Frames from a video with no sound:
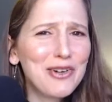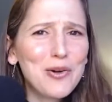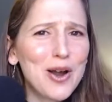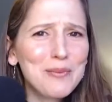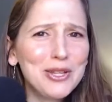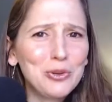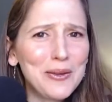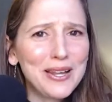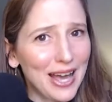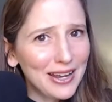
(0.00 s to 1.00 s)
requirement to
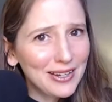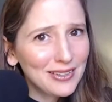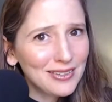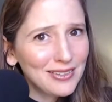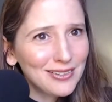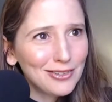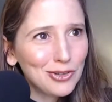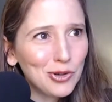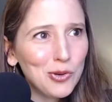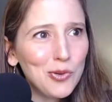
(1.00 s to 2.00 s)
be liked
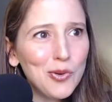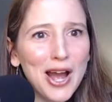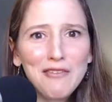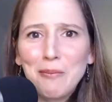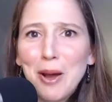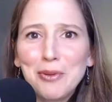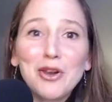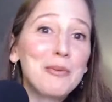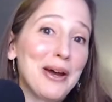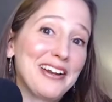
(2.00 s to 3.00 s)
to have a
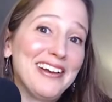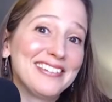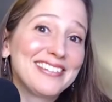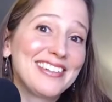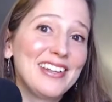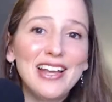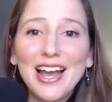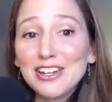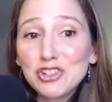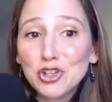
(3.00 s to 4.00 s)
popular podcast.
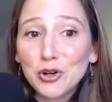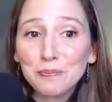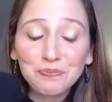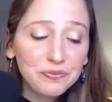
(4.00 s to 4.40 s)
And it's true.